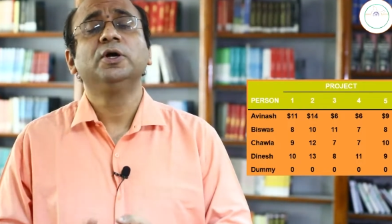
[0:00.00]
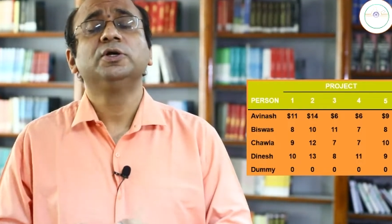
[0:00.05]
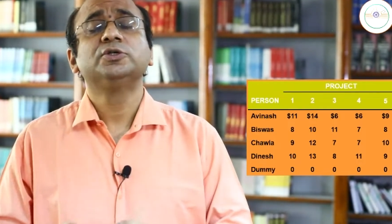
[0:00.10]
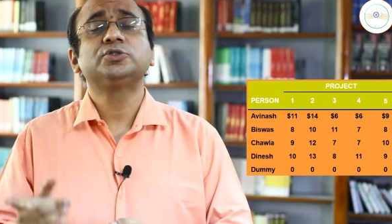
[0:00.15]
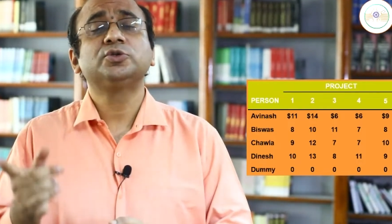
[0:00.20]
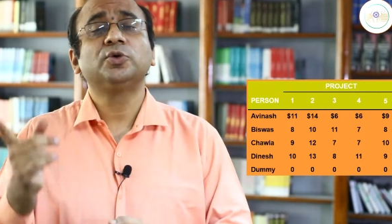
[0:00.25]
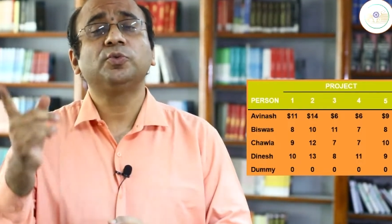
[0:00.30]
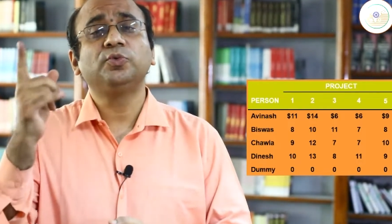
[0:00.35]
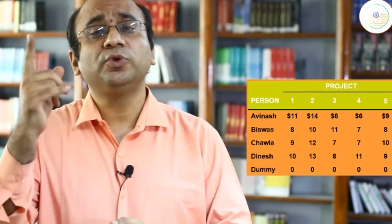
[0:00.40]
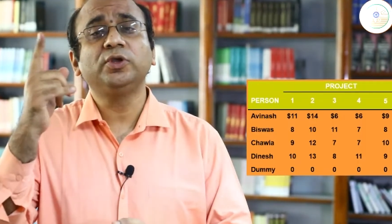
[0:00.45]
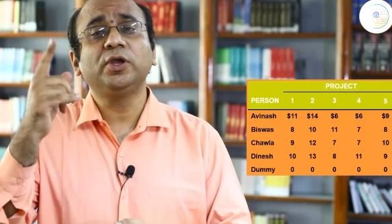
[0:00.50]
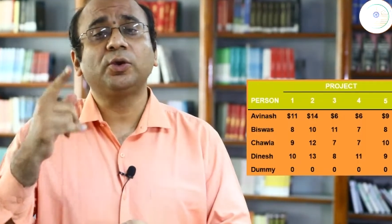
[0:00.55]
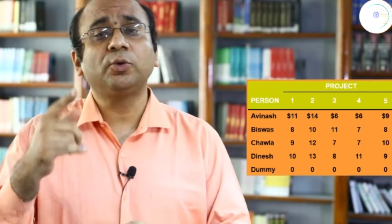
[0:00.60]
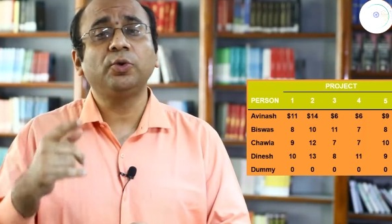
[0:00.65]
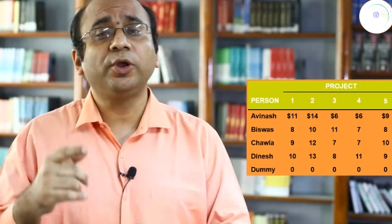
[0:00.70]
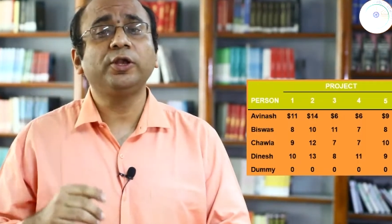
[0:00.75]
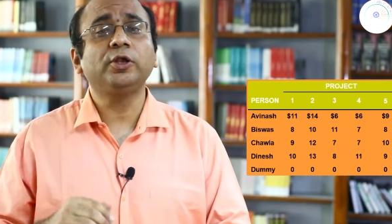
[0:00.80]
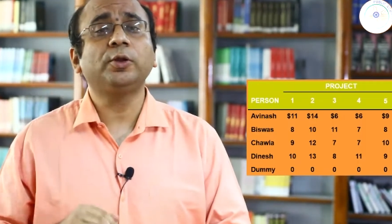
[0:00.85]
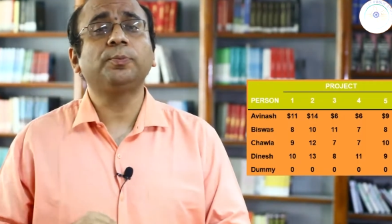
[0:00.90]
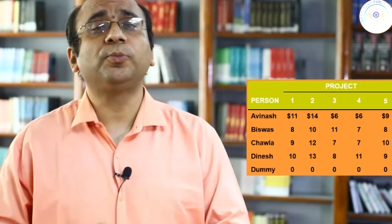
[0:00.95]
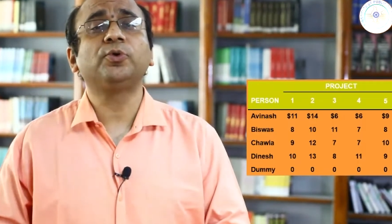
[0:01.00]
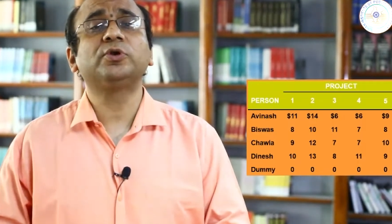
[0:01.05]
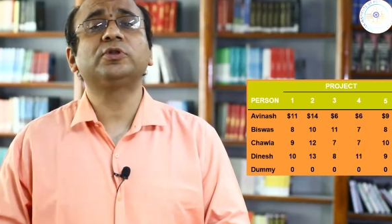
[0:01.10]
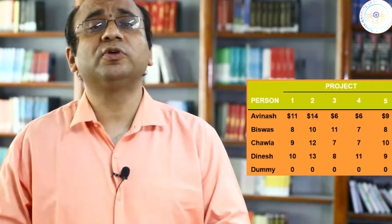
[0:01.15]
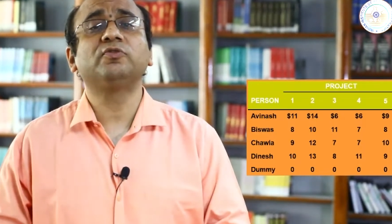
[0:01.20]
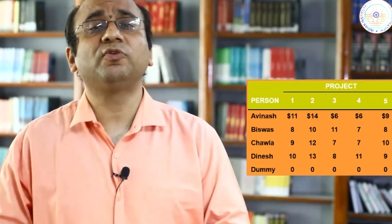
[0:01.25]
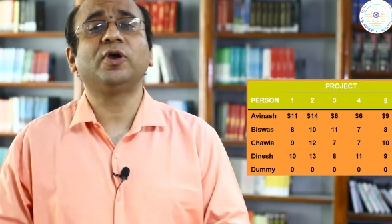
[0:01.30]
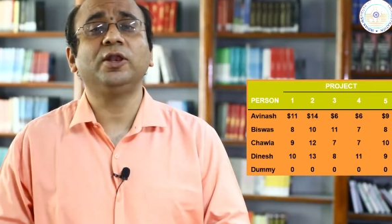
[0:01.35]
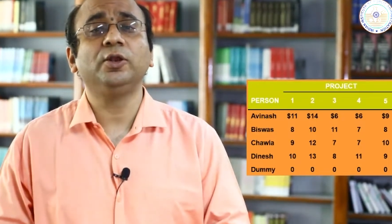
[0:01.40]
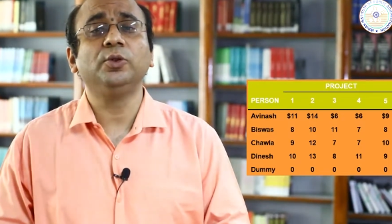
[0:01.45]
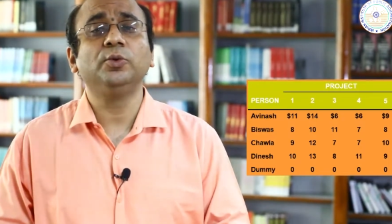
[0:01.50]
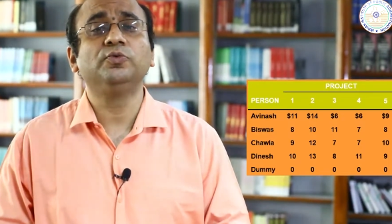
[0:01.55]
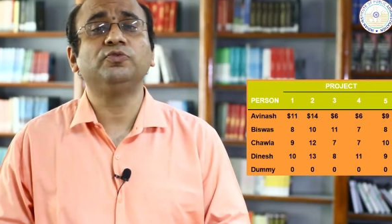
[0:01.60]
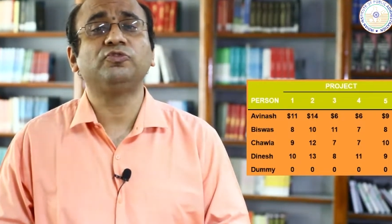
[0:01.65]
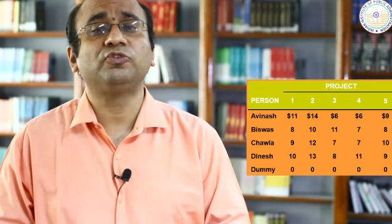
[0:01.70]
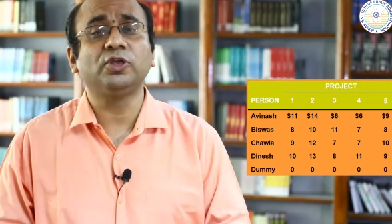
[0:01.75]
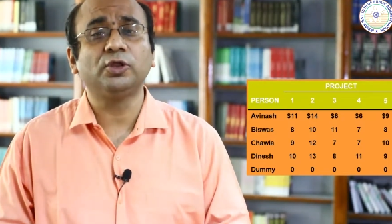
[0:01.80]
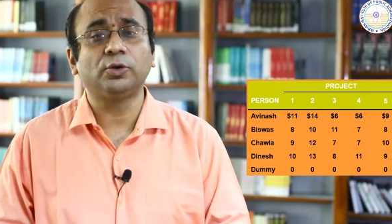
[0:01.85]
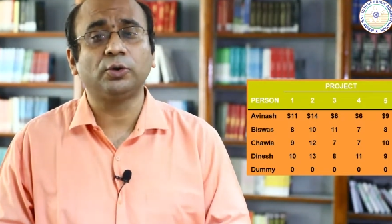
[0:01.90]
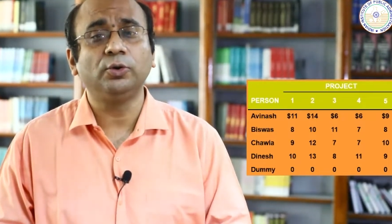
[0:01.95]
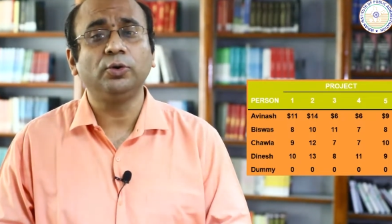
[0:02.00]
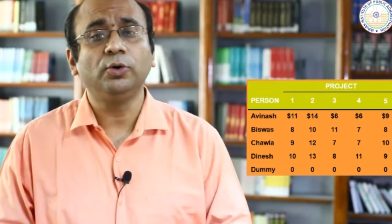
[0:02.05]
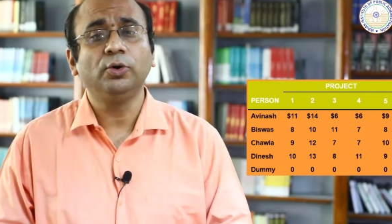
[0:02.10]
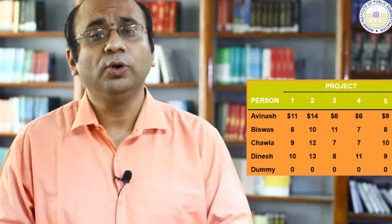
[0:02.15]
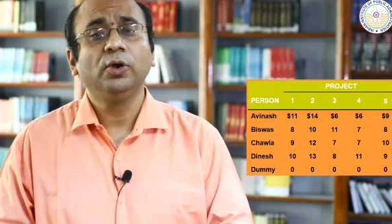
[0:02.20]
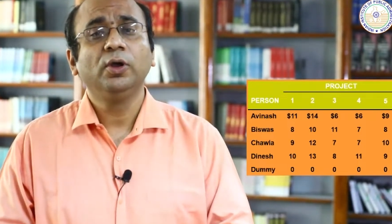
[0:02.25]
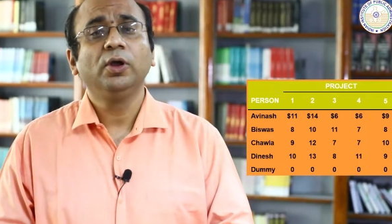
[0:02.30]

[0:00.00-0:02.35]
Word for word: So, we are going to put the value 0